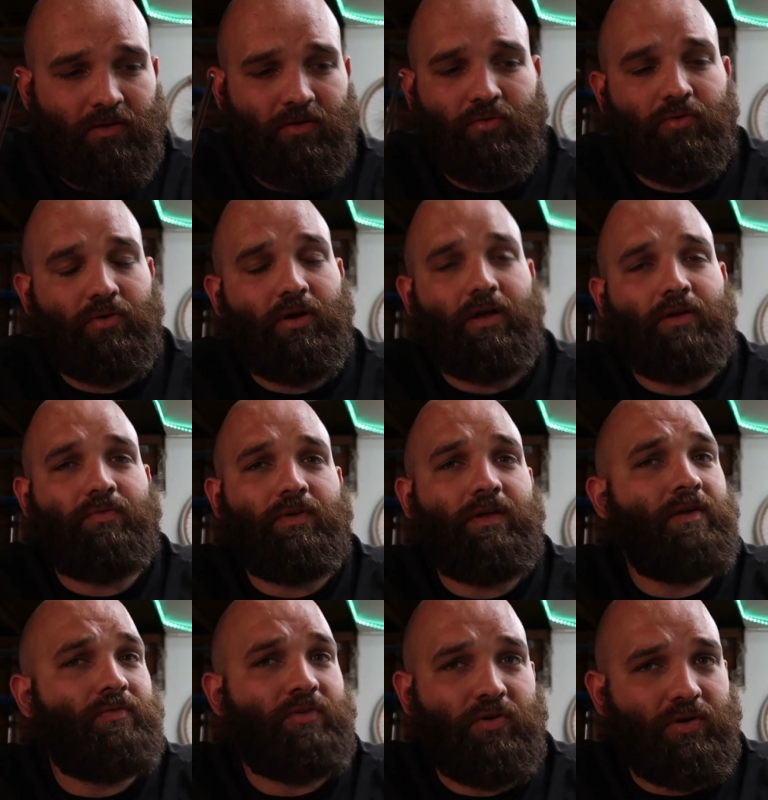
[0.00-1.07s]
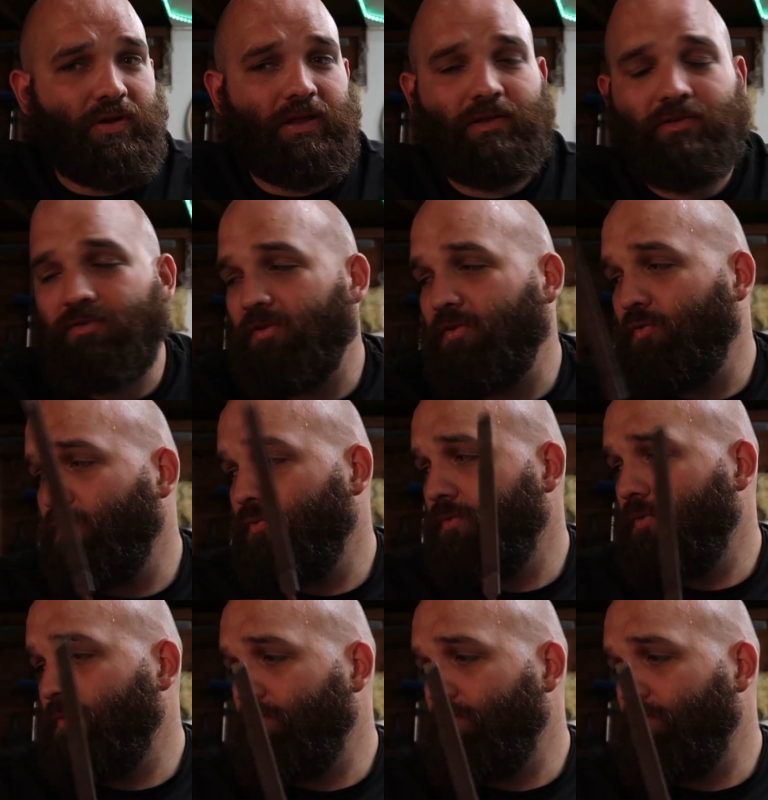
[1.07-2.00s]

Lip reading: your knife if you need to.